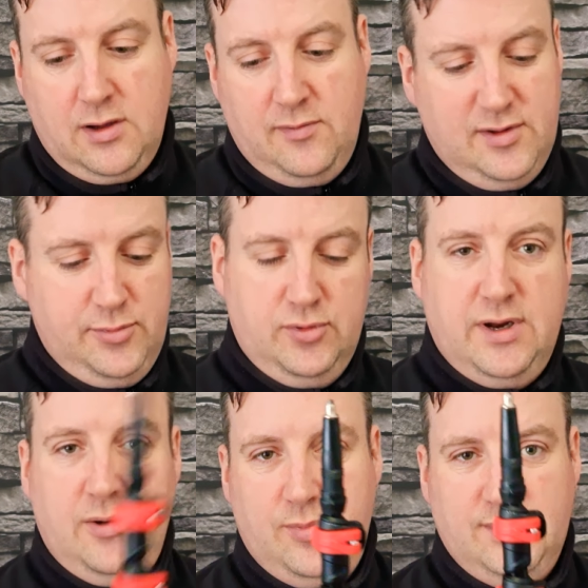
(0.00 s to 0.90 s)
Comfortable
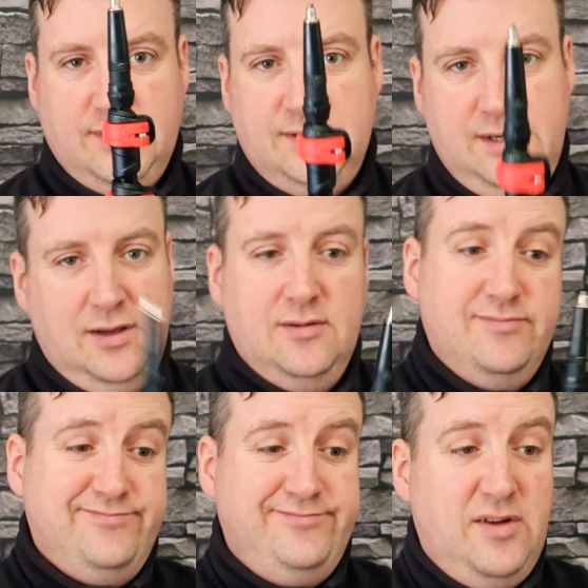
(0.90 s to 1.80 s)
grip, as I say,
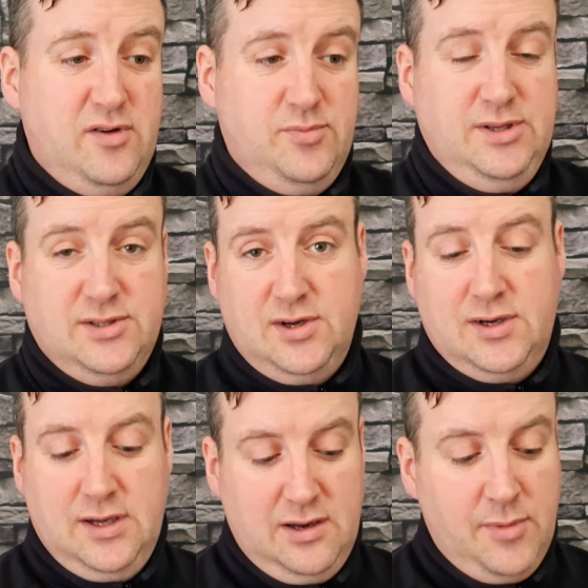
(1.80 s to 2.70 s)
never been
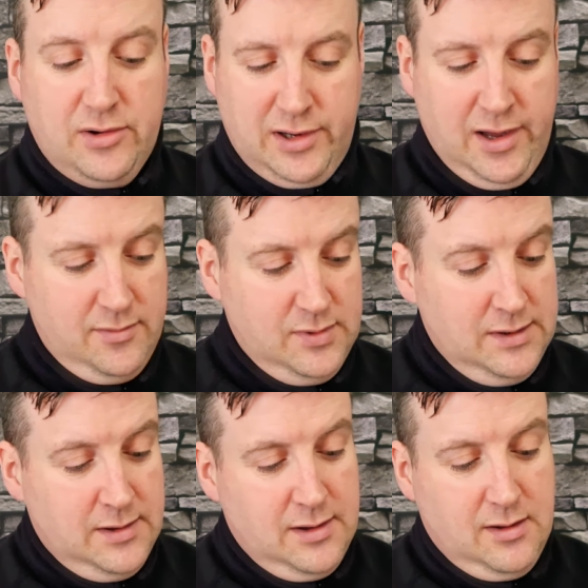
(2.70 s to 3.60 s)
stuck in them up yet.
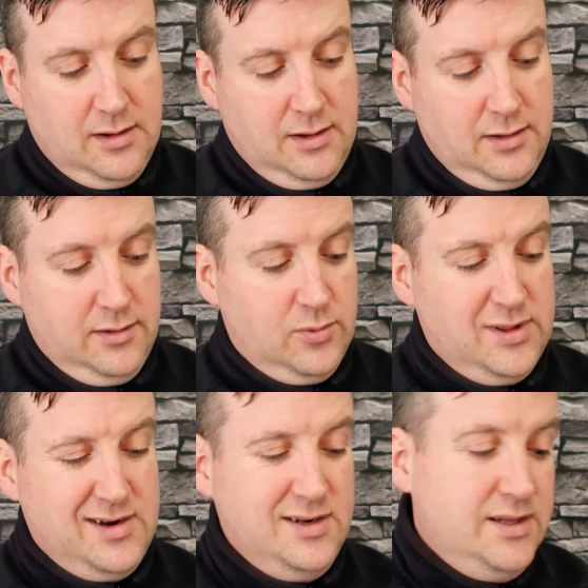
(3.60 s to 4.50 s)

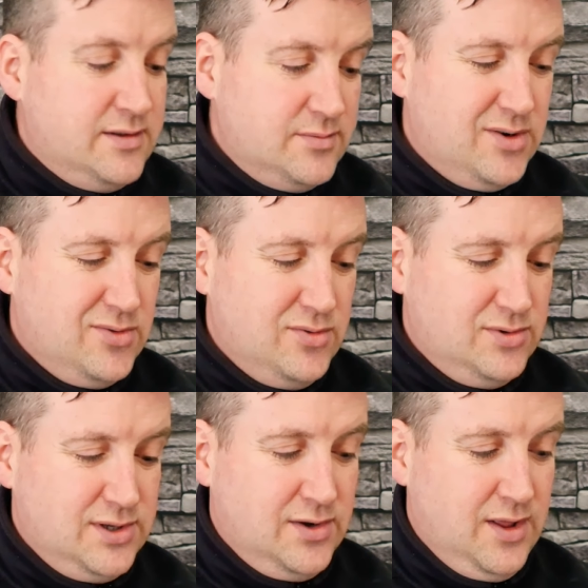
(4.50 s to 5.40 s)
Whether I need them or
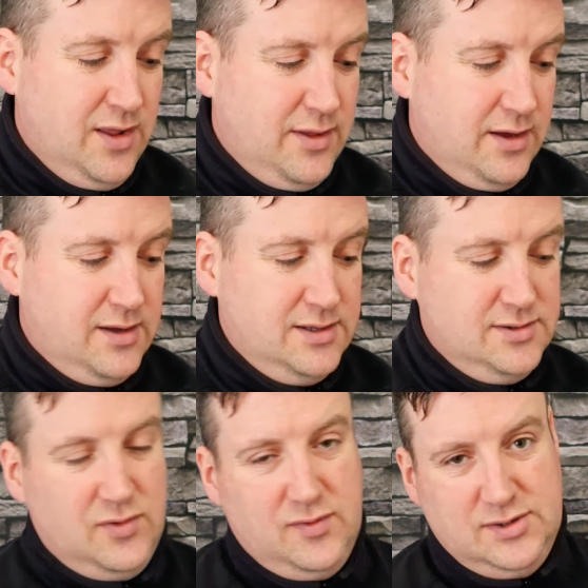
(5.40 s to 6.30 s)
no is another thing,
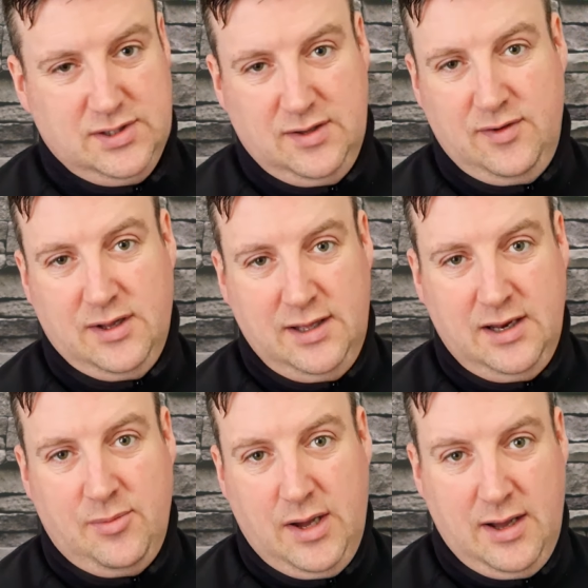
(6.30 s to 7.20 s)
because obviously if you're
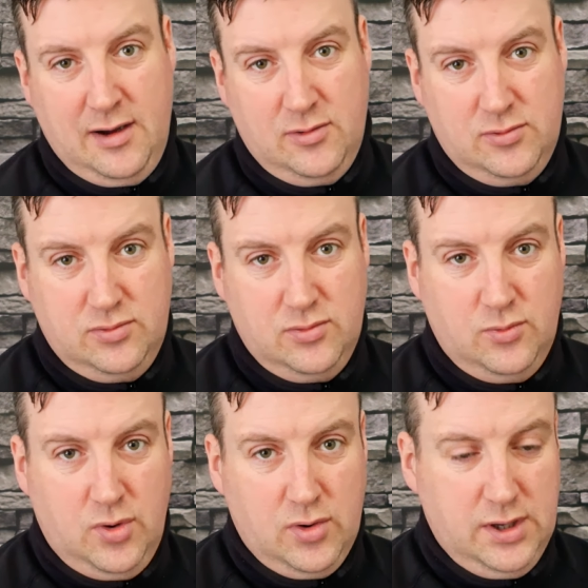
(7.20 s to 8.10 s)
doing a bit of hill
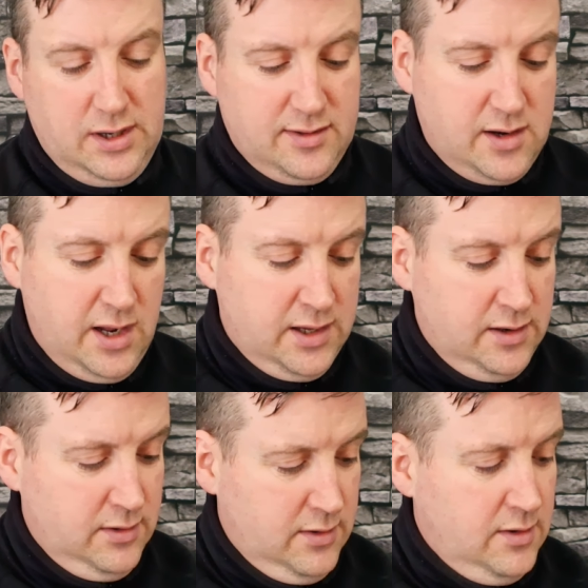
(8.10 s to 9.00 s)
walking or trekking,